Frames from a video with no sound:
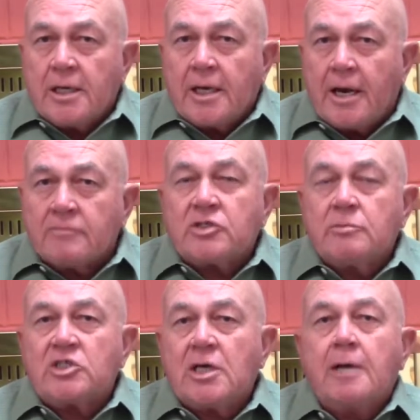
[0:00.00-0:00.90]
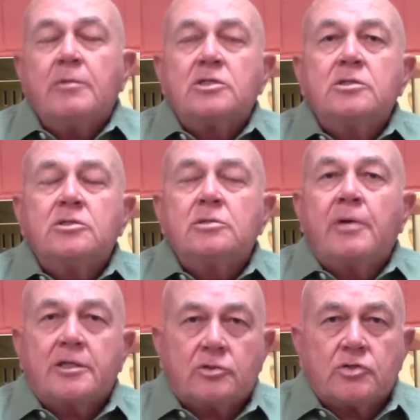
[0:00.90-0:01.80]
have some assignments and some
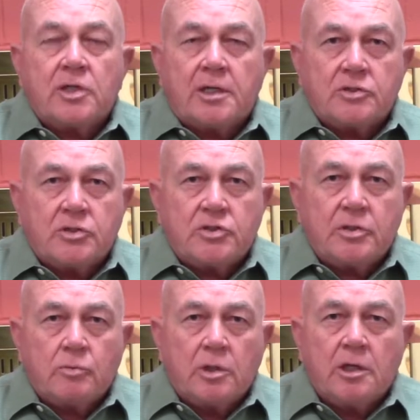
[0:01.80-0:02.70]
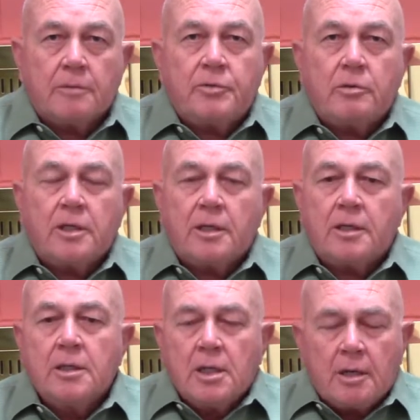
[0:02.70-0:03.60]
exercises that will help you get
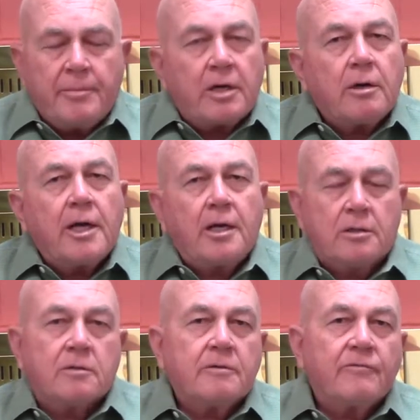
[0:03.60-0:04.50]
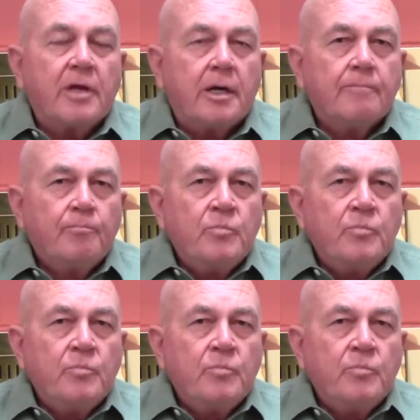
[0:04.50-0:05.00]
a better handle of that.